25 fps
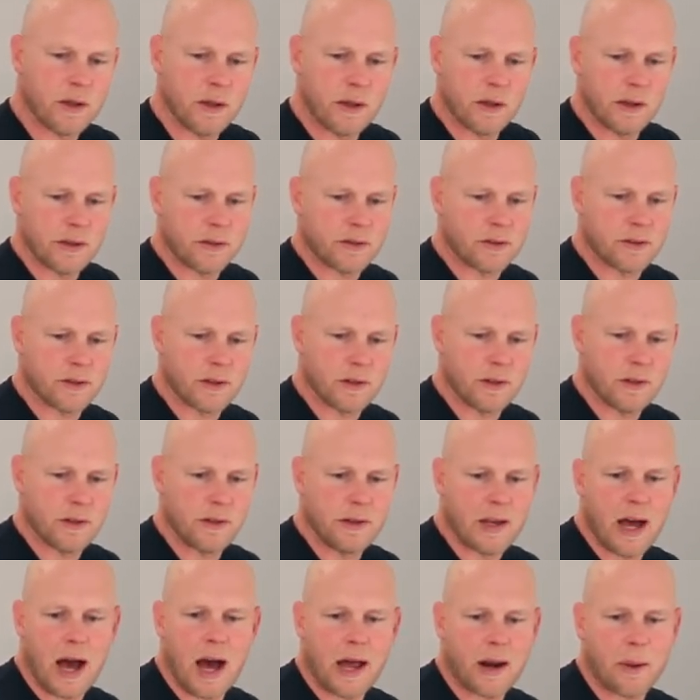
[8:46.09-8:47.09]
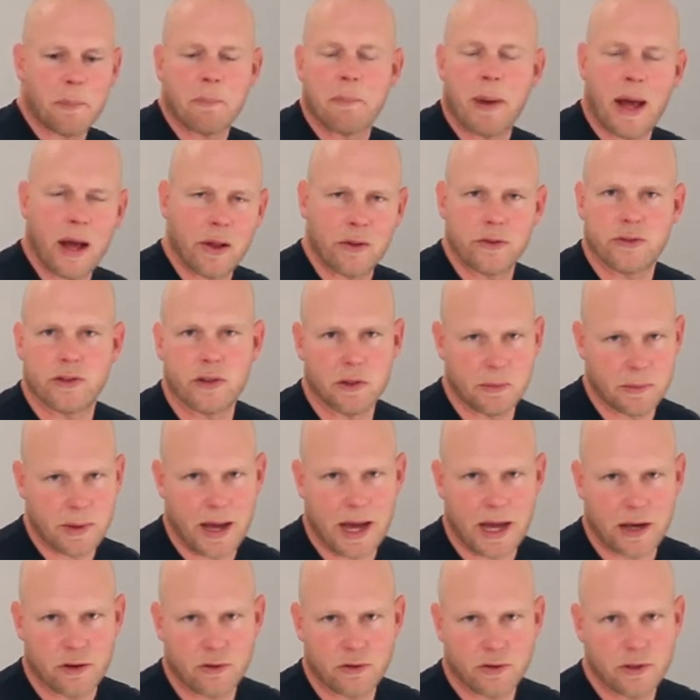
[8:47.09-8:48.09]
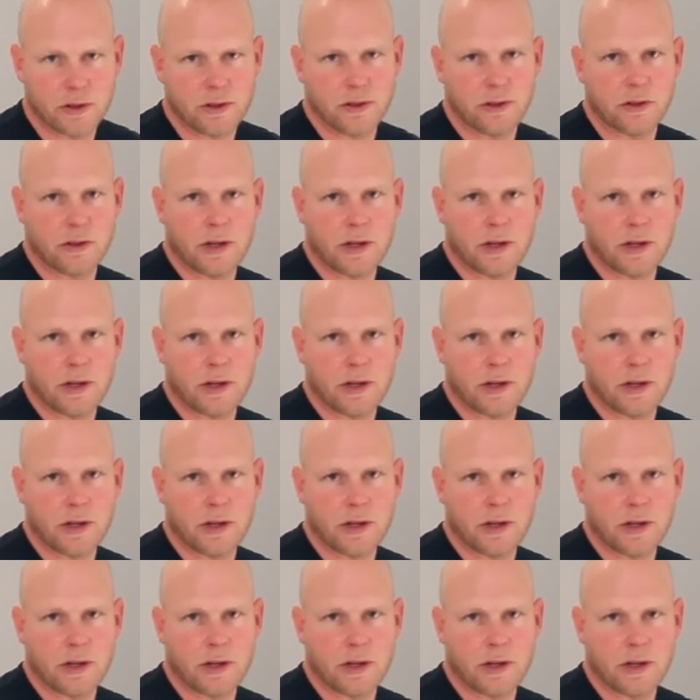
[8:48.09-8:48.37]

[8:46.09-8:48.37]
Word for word: it's not a bouncy mattress.